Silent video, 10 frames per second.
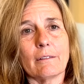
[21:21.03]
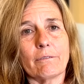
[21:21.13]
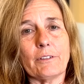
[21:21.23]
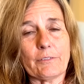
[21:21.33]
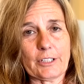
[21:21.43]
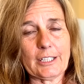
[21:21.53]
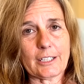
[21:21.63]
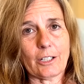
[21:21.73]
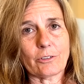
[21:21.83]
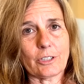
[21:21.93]

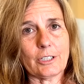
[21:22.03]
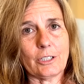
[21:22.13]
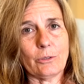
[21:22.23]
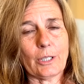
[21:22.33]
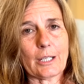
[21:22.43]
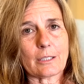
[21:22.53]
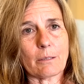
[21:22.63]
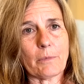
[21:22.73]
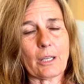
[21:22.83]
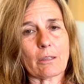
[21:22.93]
$1,500 US a
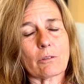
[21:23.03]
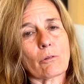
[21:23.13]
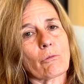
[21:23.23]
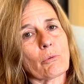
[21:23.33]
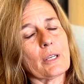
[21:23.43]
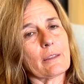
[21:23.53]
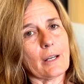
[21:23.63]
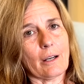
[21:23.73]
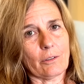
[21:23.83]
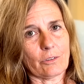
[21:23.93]
month to
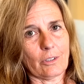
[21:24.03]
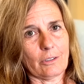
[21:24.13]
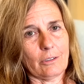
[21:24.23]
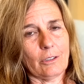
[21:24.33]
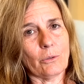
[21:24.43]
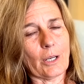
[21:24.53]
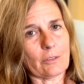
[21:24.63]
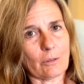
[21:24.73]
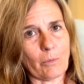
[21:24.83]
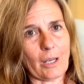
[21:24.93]
$3,000 US
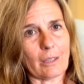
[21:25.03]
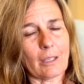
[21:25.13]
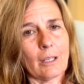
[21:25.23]
a month.